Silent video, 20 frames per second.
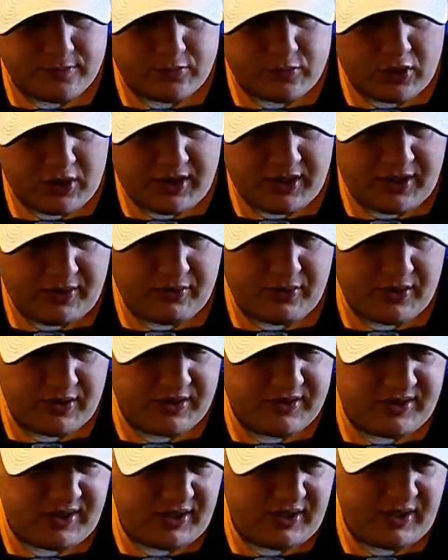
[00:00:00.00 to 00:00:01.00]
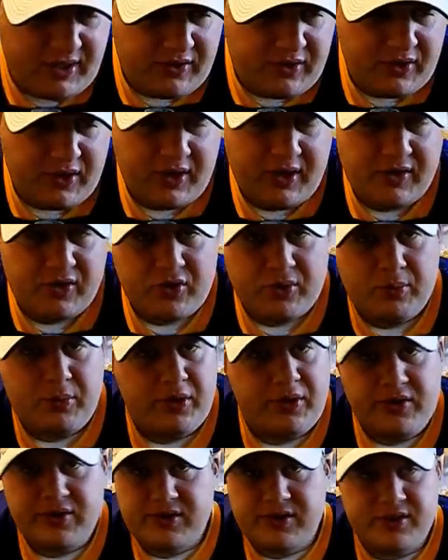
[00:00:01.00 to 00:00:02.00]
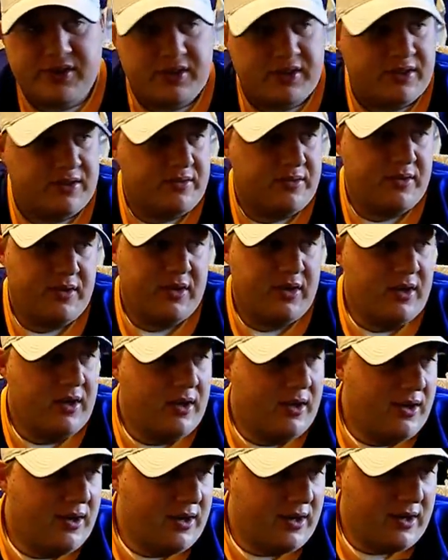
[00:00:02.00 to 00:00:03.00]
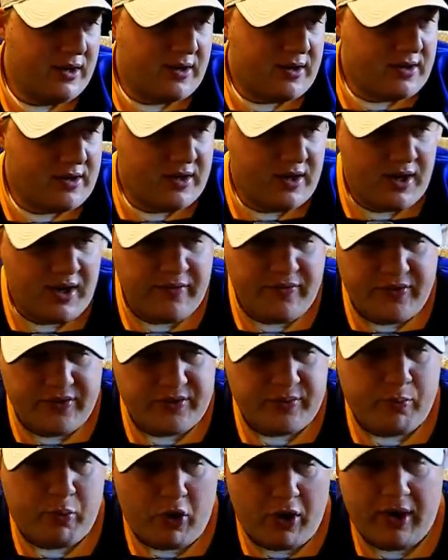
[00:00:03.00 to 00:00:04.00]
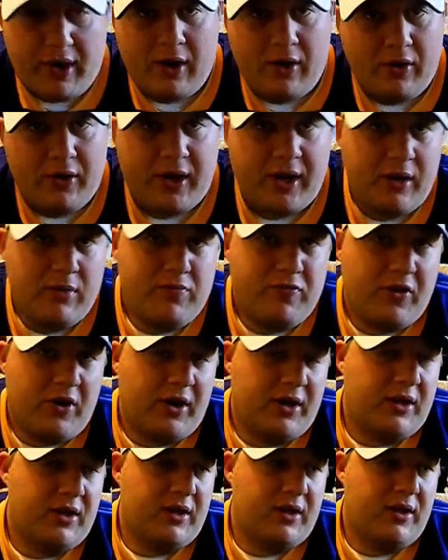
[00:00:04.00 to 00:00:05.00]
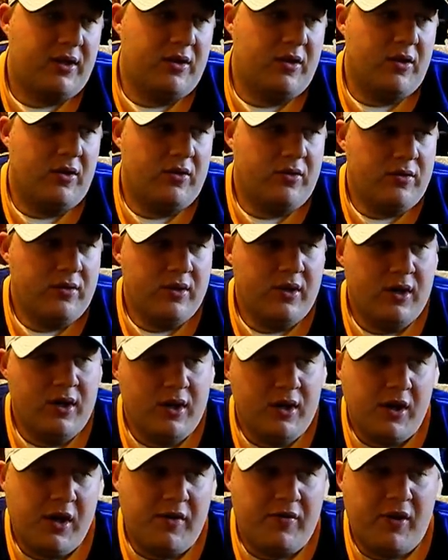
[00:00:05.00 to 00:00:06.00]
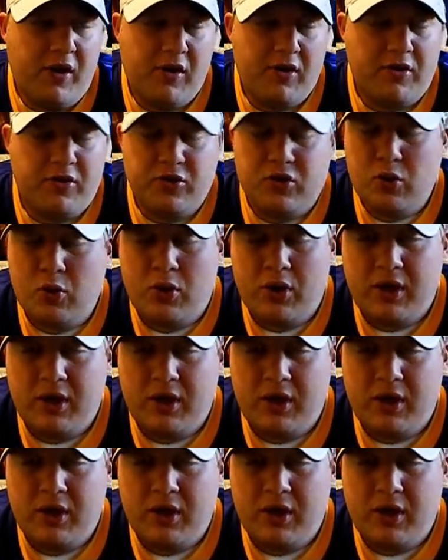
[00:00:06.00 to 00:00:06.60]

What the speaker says: what can I really say? I think Adrian Peterson's gonna have this breakout game finally. Of 100